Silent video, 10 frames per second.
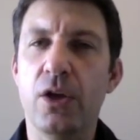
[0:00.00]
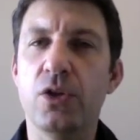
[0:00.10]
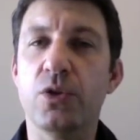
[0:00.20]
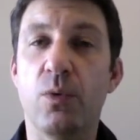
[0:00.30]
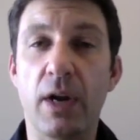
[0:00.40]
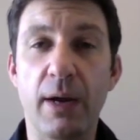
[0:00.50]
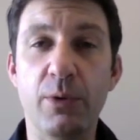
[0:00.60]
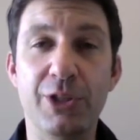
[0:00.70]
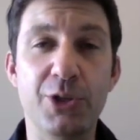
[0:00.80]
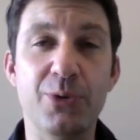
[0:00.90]
So what I
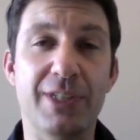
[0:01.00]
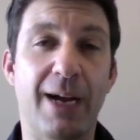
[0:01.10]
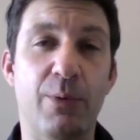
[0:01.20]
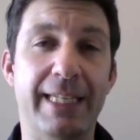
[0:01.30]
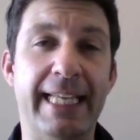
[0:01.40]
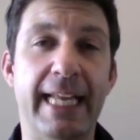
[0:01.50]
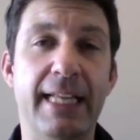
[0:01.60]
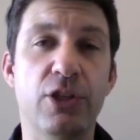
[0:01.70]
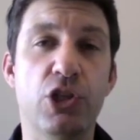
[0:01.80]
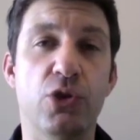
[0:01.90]
would do is I would get
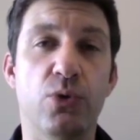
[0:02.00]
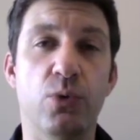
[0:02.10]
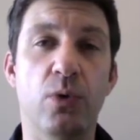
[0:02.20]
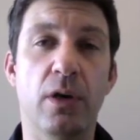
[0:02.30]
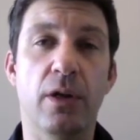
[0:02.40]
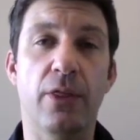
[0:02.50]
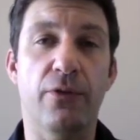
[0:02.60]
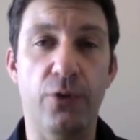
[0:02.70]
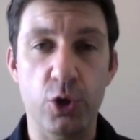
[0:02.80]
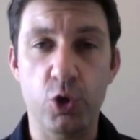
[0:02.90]
into the
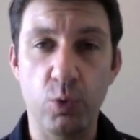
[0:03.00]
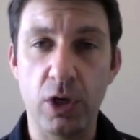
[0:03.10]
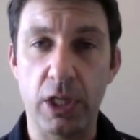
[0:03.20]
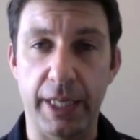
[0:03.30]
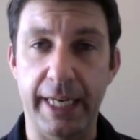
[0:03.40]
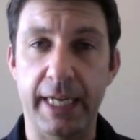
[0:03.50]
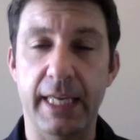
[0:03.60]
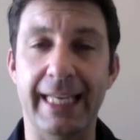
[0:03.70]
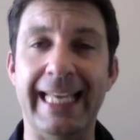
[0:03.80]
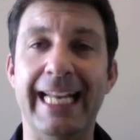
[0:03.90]
virtual
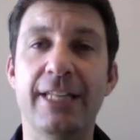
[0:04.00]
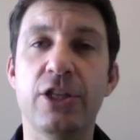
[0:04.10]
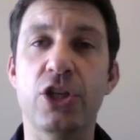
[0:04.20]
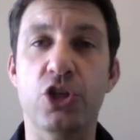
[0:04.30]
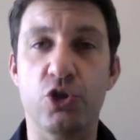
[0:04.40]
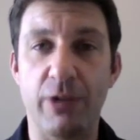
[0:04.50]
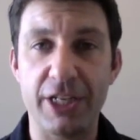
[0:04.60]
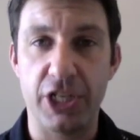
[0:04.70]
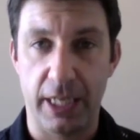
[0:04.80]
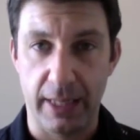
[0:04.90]
clinic, get into the
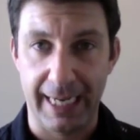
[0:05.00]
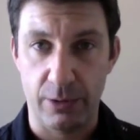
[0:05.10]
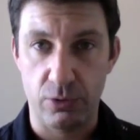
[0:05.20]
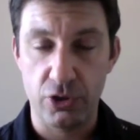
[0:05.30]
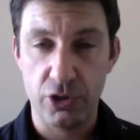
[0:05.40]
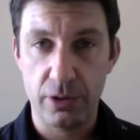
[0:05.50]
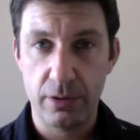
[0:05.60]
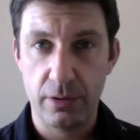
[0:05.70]
stretching lounge,